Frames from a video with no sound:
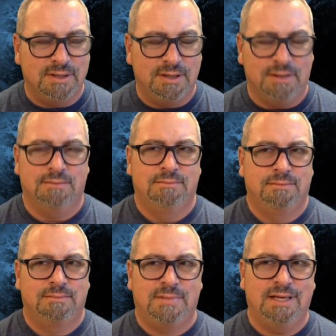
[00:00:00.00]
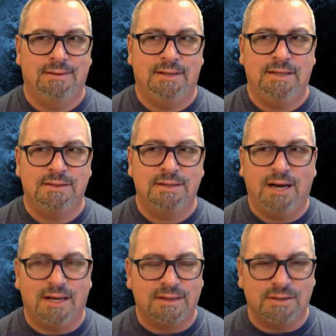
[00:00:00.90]
you know, he's
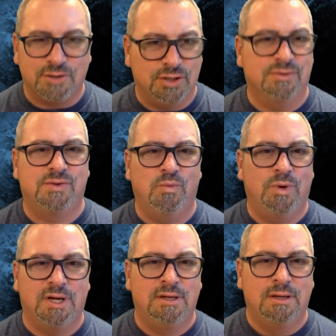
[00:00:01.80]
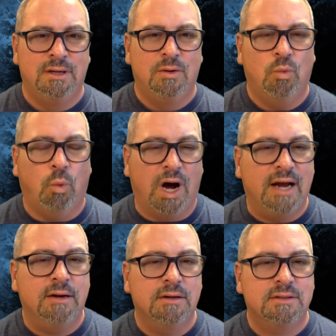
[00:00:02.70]
not the chosen one.
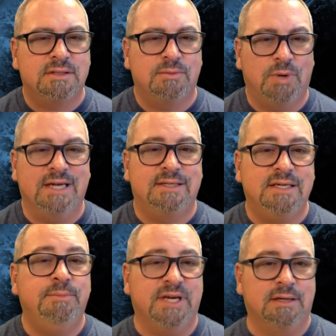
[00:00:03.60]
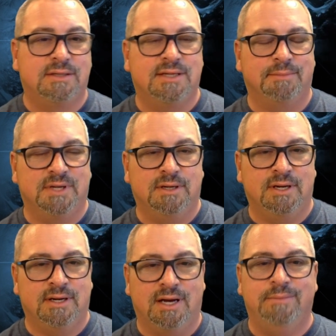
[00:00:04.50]
Why is he being accepted
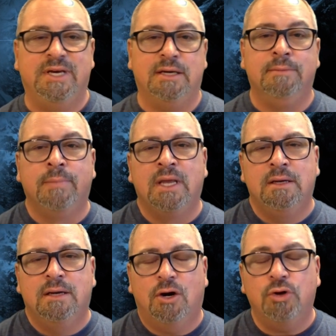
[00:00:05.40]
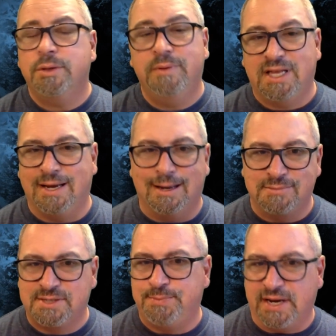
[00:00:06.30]
and not me? Ultimately,
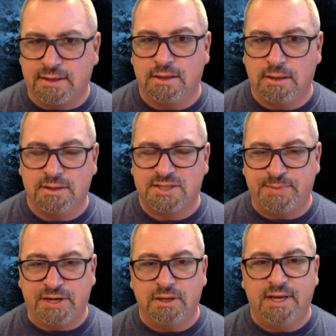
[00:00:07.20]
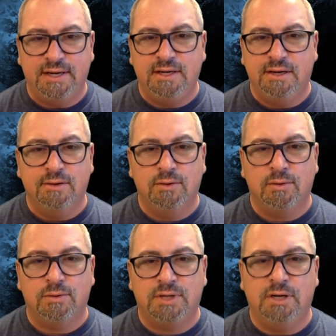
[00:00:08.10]
I'm speculating
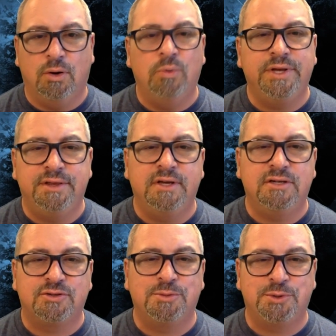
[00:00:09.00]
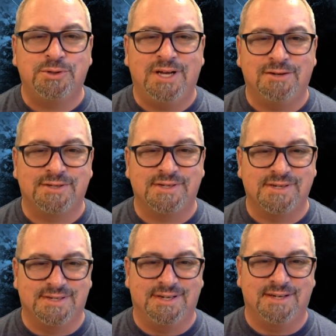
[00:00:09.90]
here. The only thing the scripture tells
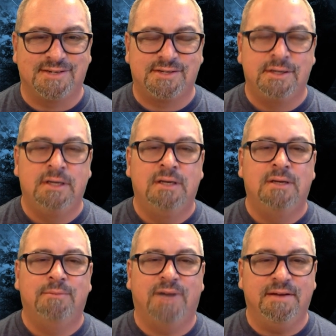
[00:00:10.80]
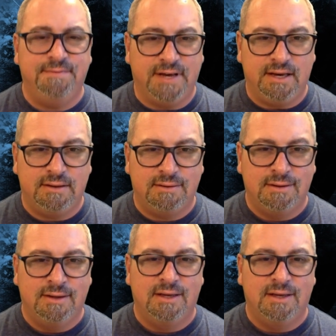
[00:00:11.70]
us is this: by faith,